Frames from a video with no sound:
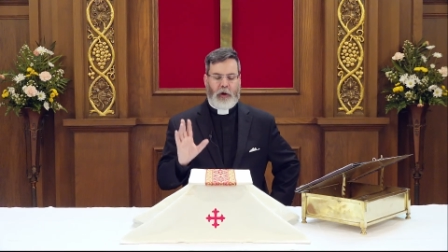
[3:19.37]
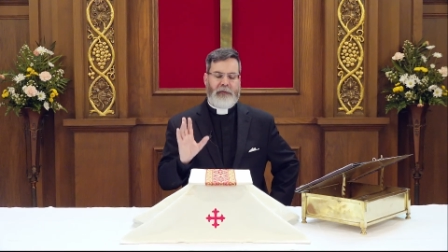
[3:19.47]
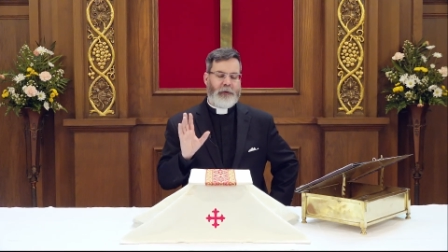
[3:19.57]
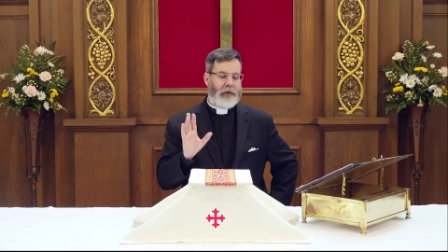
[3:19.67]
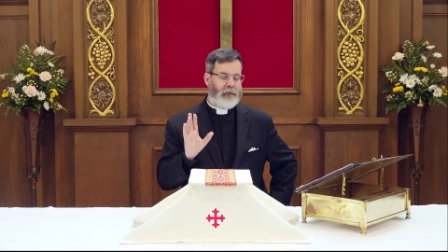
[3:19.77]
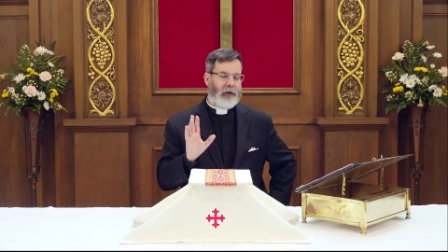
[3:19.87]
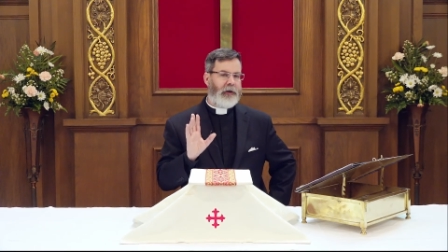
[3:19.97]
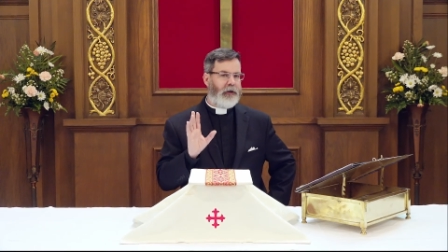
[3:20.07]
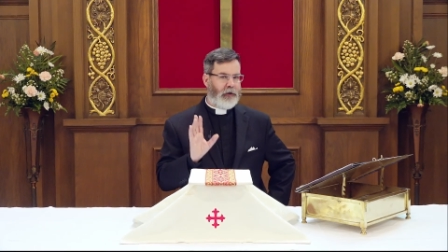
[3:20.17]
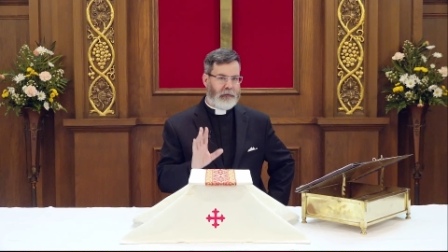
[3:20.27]
often
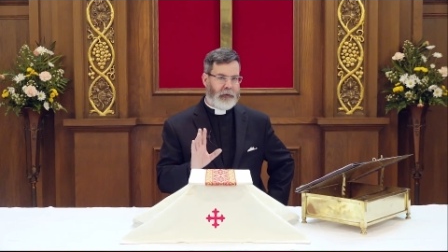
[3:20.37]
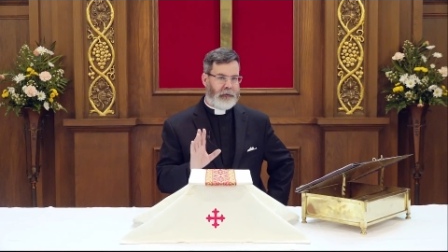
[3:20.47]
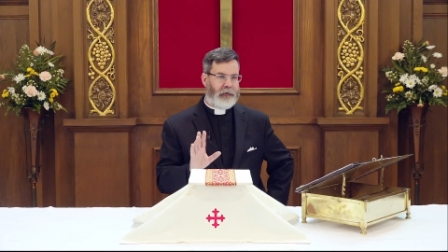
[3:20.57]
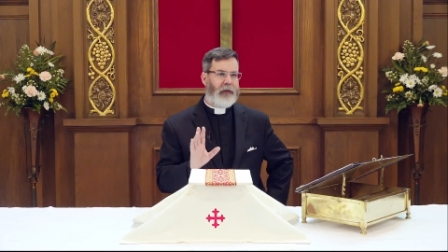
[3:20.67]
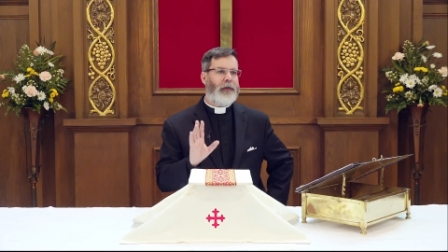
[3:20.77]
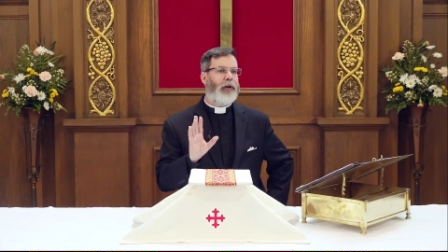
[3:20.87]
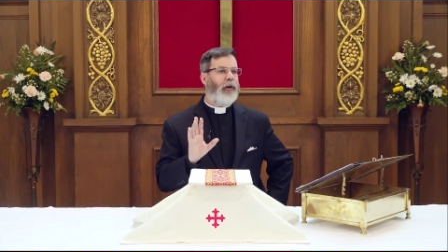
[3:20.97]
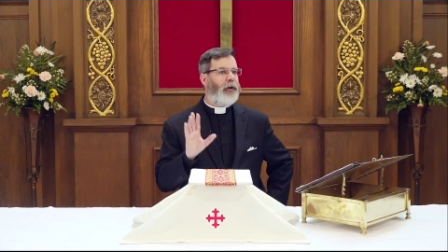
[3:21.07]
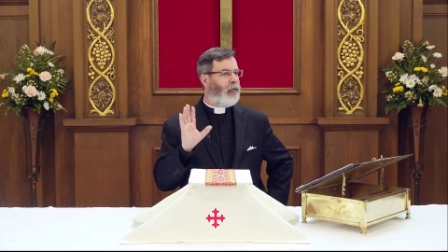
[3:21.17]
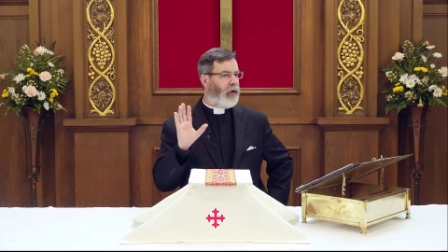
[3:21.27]
very nervous that they're
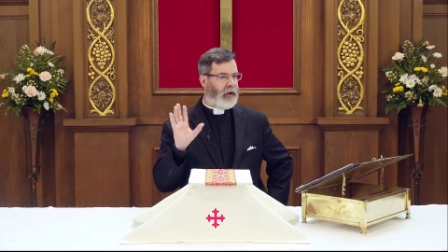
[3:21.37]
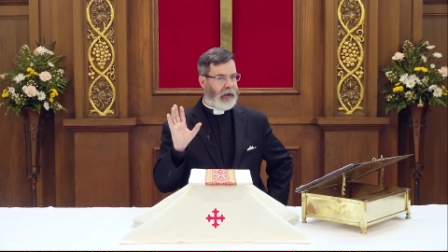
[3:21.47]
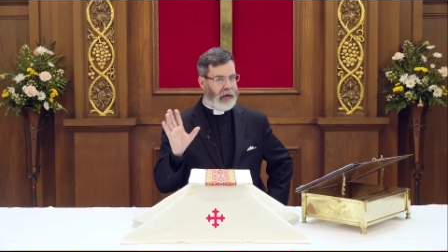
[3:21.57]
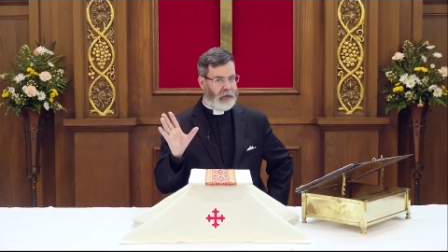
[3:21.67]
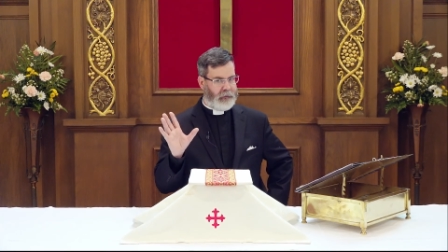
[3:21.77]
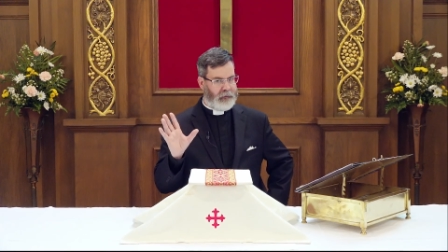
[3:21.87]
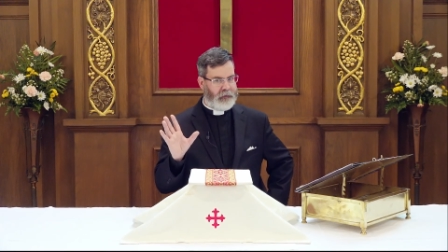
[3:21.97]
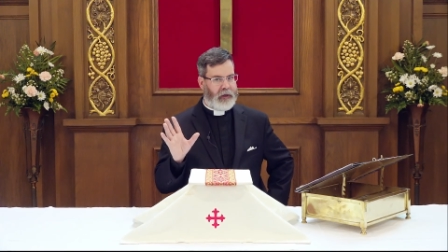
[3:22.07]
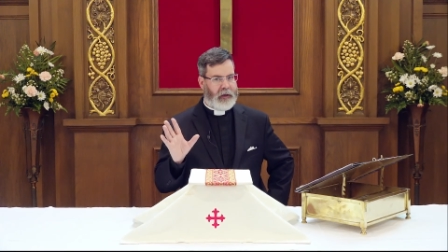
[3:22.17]
going to run out.